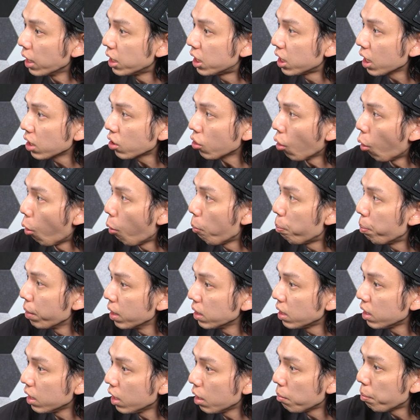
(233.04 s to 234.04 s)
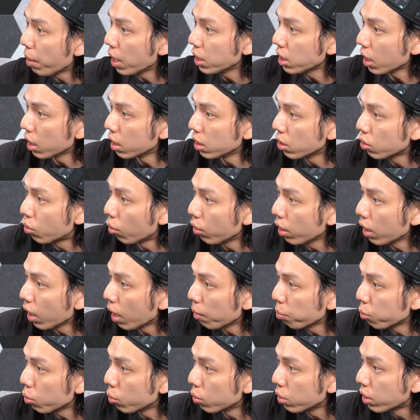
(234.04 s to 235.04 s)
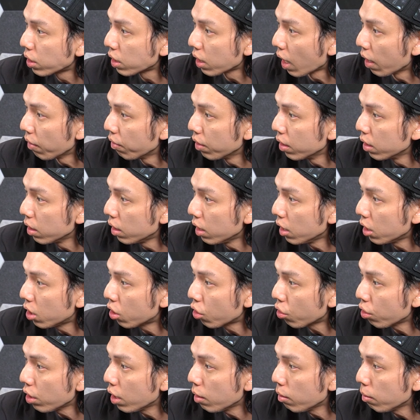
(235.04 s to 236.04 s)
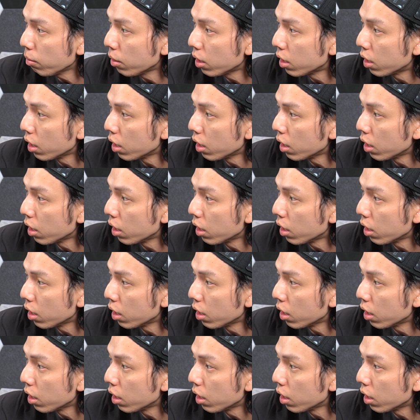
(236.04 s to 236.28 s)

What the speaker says: just opened Cinebench and it's going up to 73